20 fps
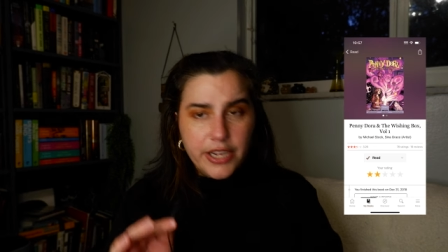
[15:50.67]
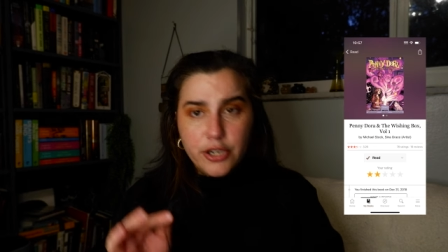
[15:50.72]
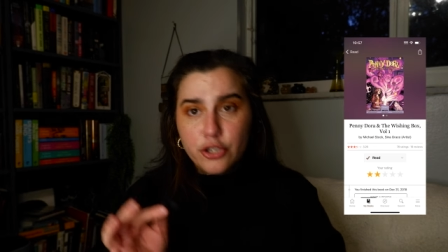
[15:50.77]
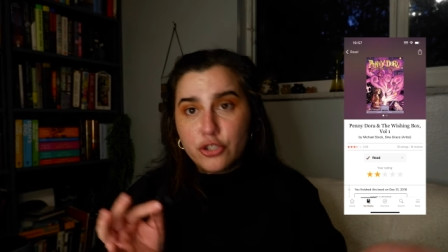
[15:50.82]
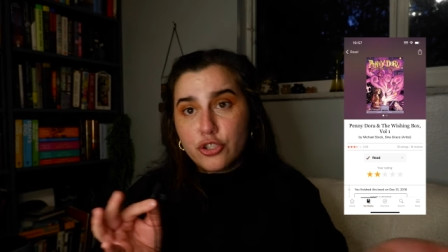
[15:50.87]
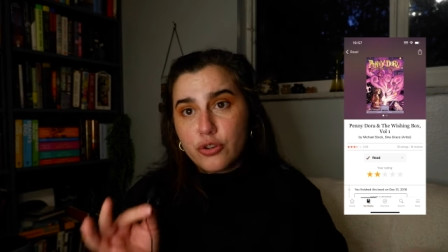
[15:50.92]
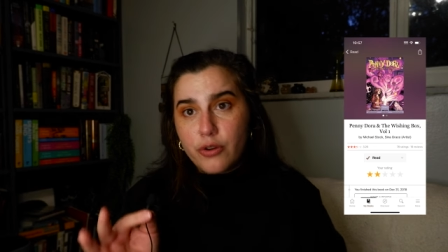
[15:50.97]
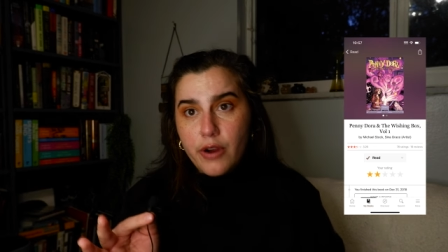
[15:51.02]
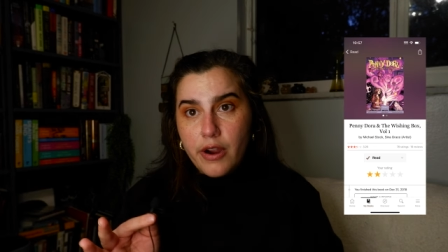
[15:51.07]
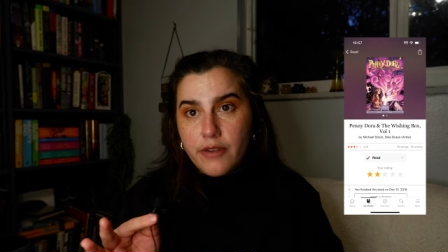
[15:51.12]

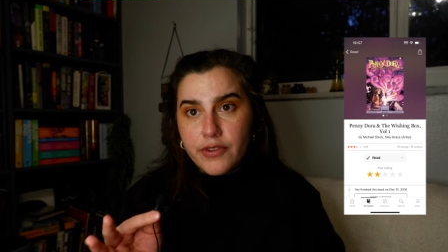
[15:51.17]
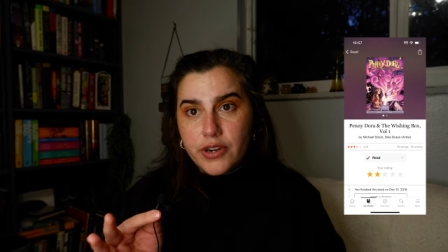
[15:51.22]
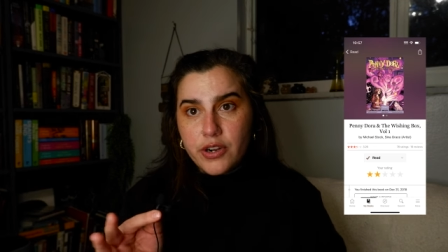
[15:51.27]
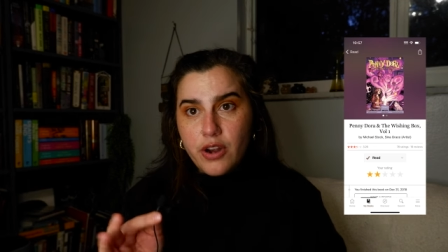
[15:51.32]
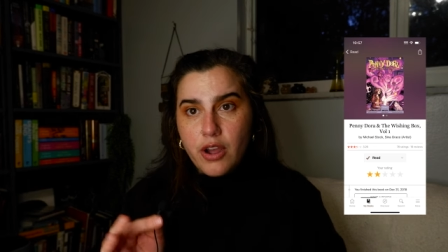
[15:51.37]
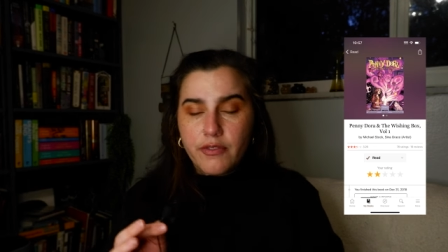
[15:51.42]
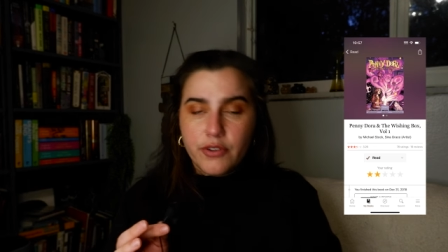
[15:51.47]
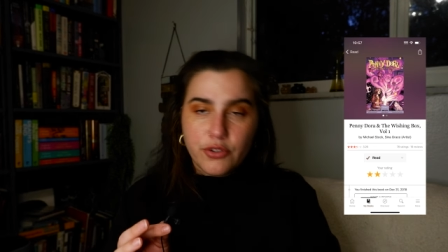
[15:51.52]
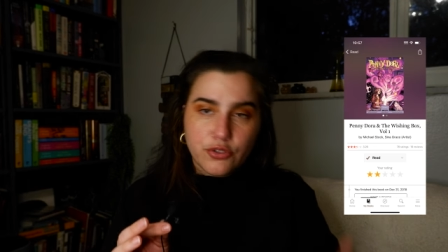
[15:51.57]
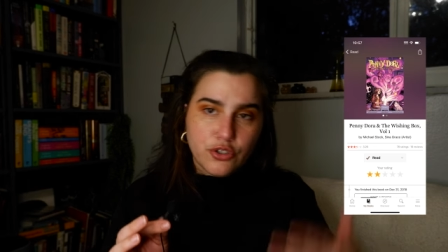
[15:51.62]
Here's a
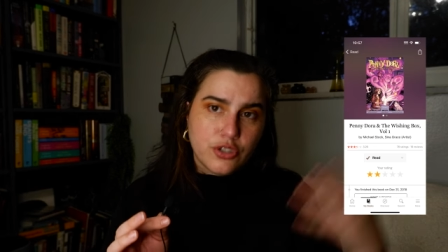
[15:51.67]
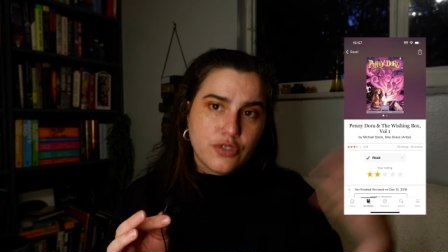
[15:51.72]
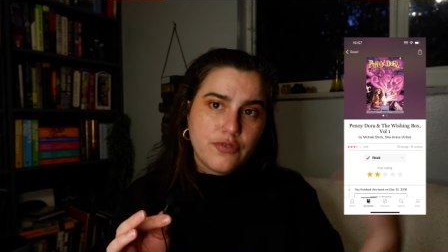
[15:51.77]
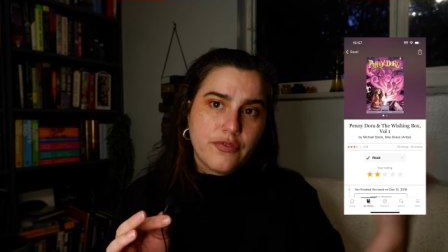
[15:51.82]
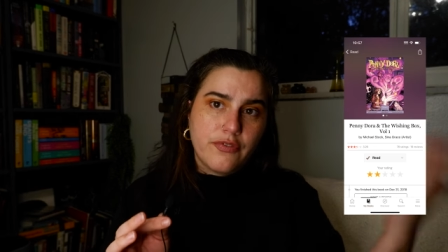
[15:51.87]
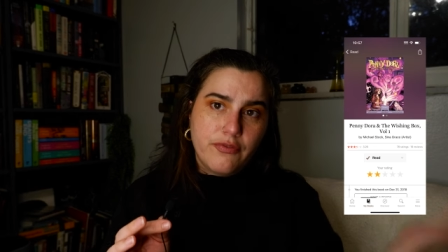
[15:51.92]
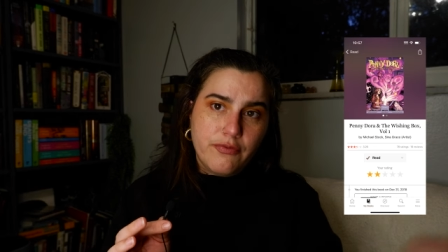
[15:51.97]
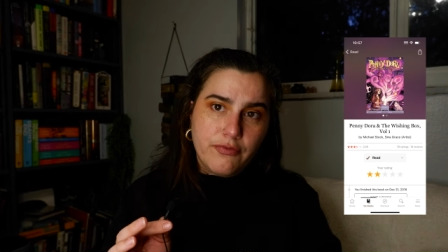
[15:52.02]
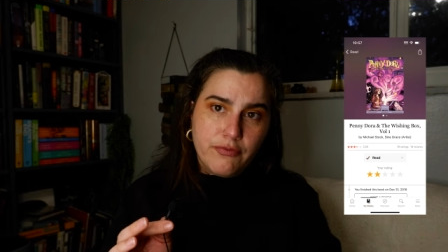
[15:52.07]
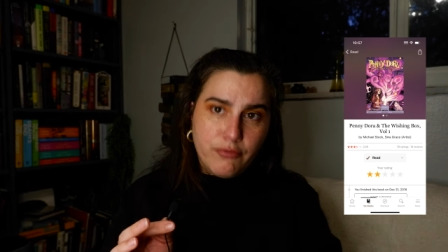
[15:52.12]
graphic novel.
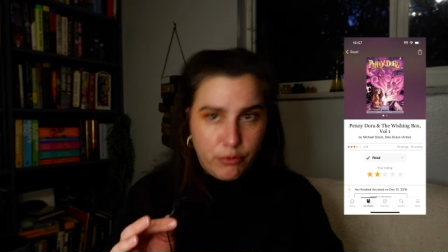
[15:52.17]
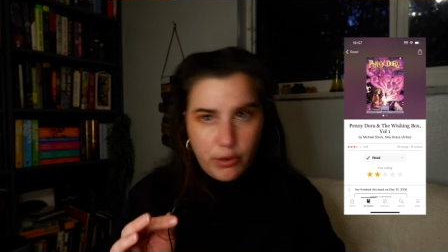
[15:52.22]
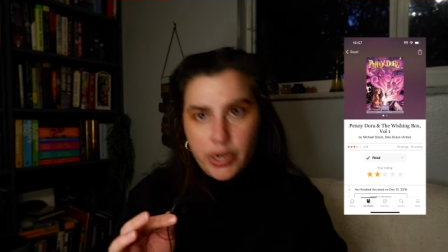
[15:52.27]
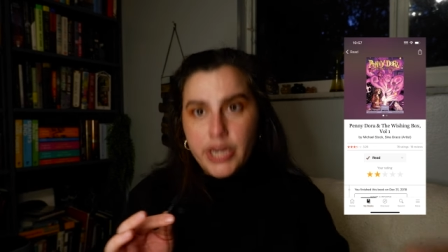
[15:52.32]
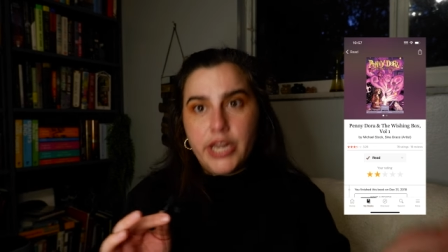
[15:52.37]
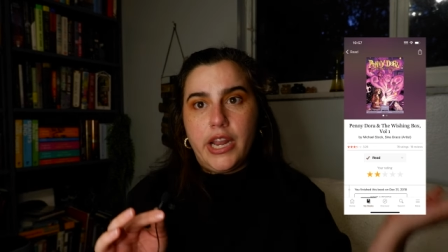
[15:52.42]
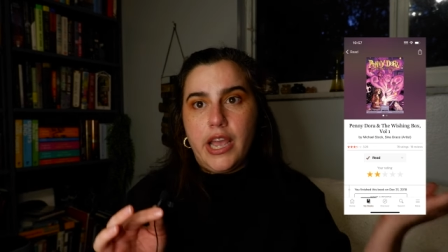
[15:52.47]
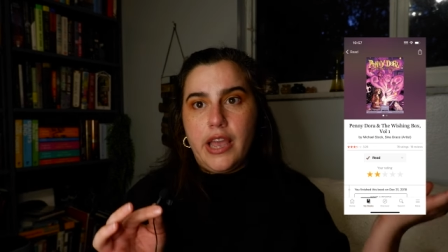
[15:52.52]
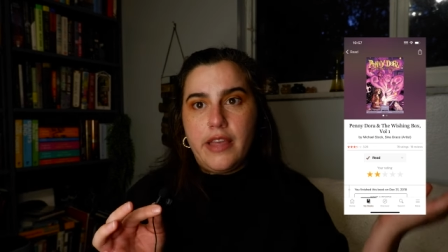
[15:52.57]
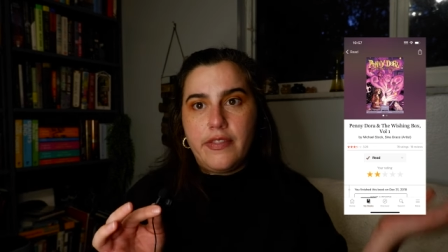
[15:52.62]
Just
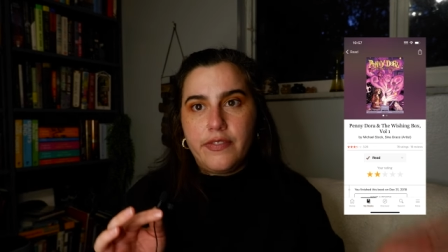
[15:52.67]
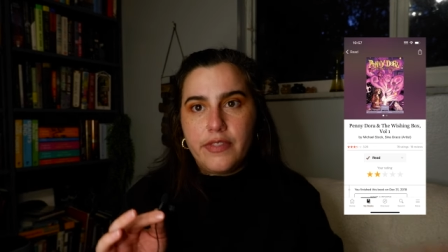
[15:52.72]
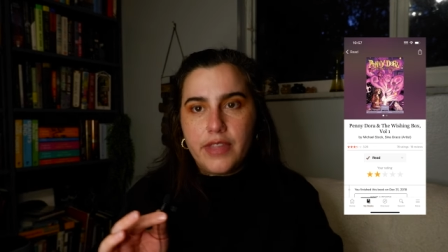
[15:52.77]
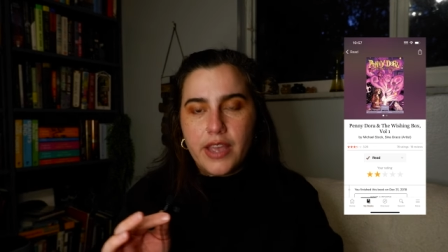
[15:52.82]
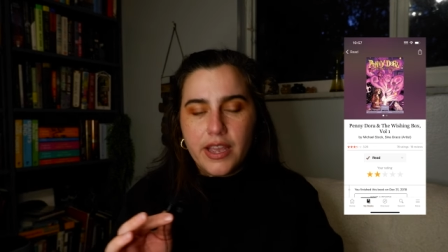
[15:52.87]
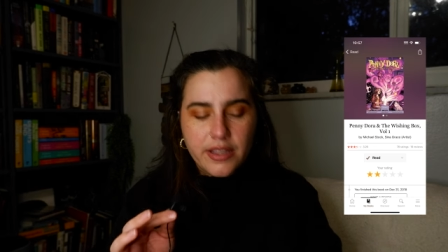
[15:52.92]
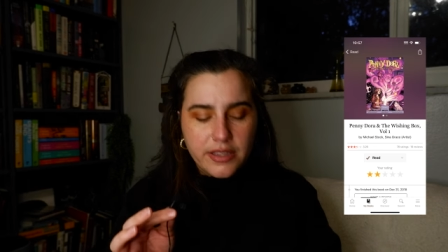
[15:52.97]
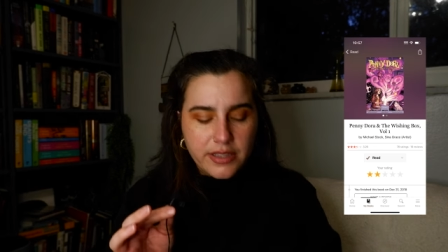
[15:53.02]
read it.